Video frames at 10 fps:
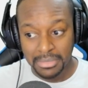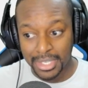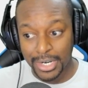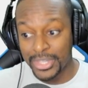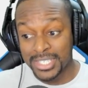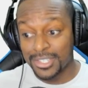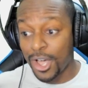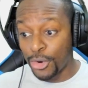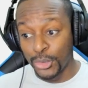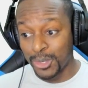And this is
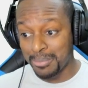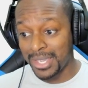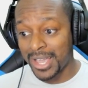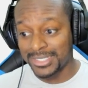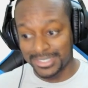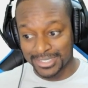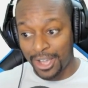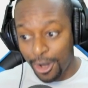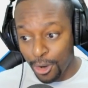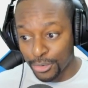all new to me, guys. This is
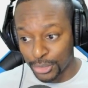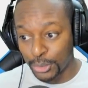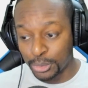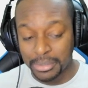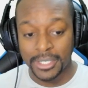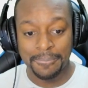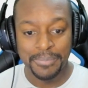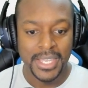all new to me.